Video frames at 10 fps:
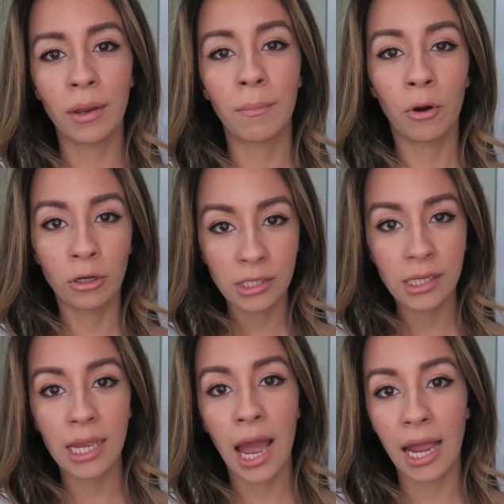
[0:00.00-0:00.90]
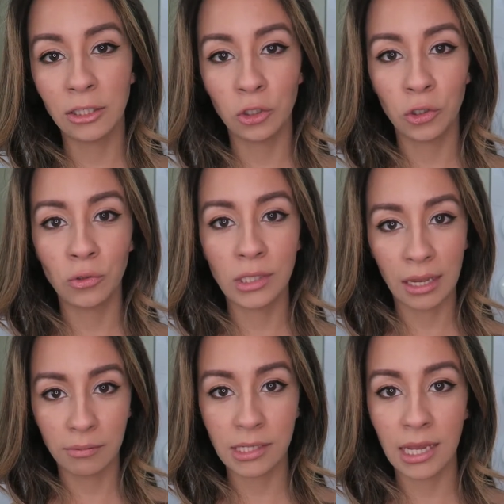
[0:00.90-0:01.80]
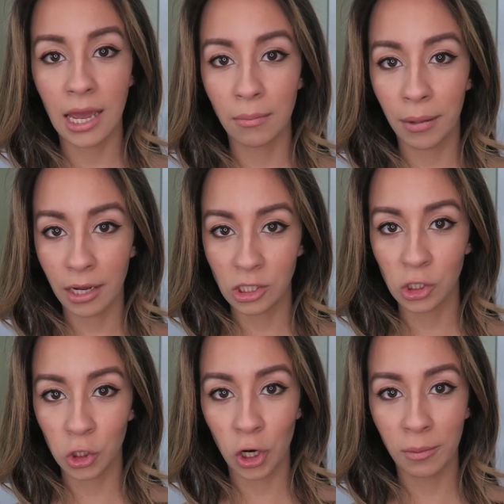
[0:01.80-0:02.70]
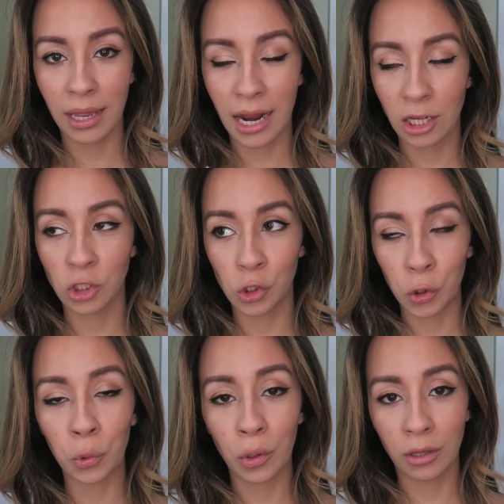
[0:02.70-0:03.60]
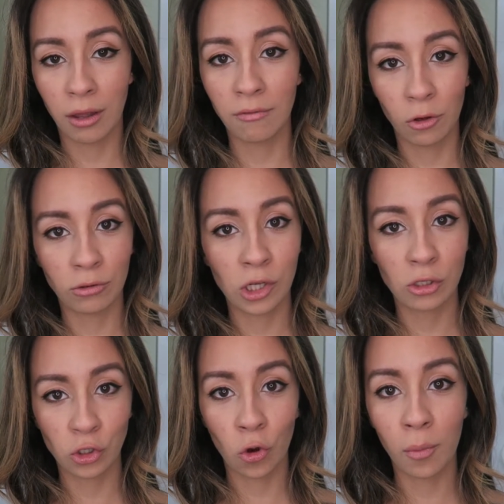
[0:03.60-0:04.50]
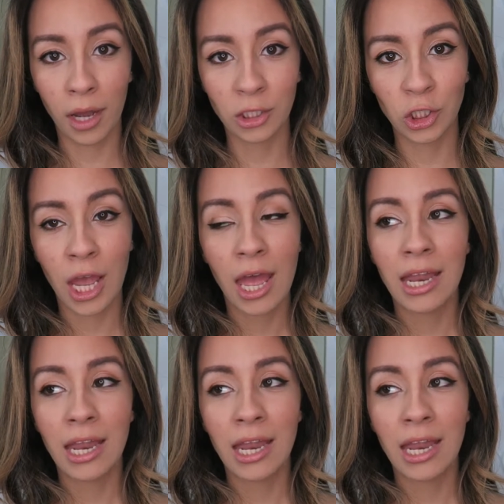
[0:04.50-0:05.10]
but personally I do use Ipsy and BoxyCharm, and I do love those so much.